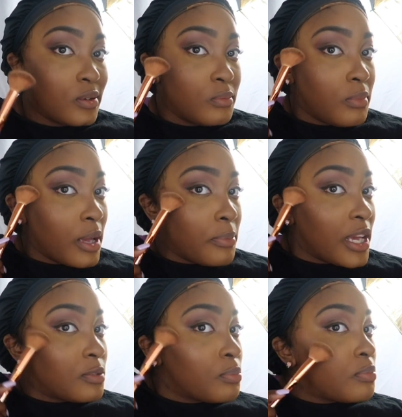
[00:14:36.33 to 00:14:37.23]
my
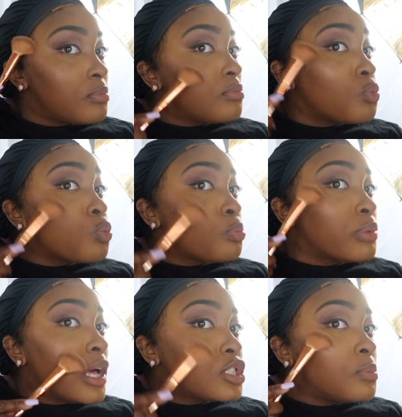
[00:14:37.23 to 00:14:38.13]
big
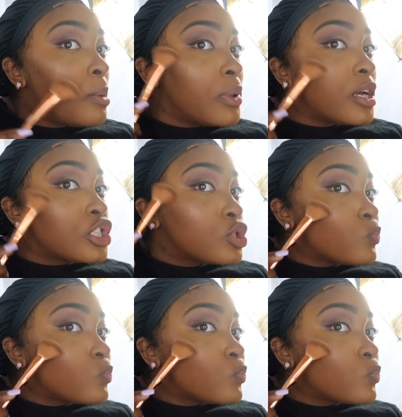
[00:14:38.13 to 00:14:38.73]
blush, my blush.